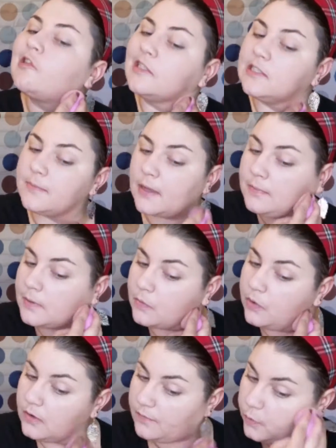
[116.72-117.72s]
this might be
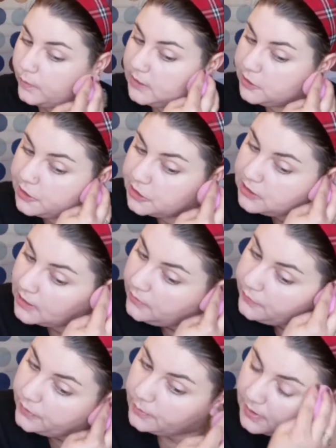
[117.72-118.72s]
more of a winter
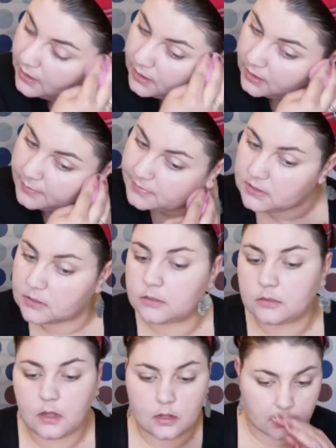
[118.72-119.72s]
shade for me. I'm
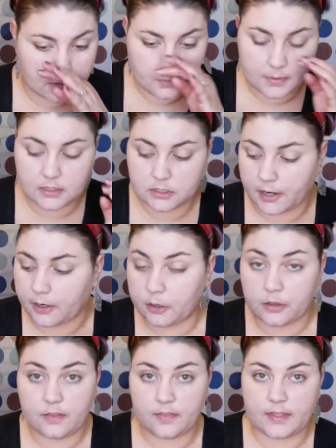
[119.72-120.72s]
still a little bit
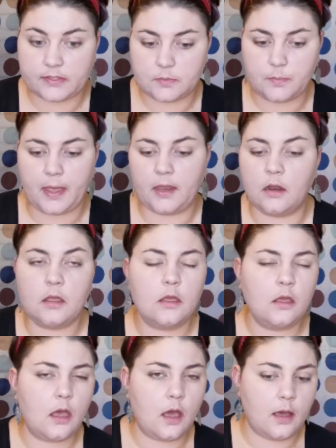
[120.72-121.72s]
darker than this, but
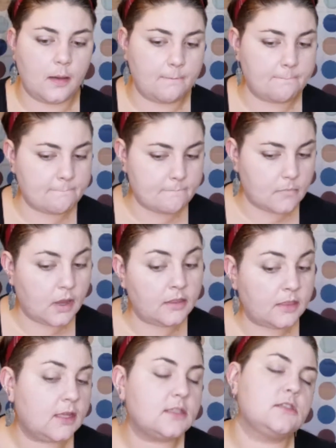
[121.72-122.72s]
I think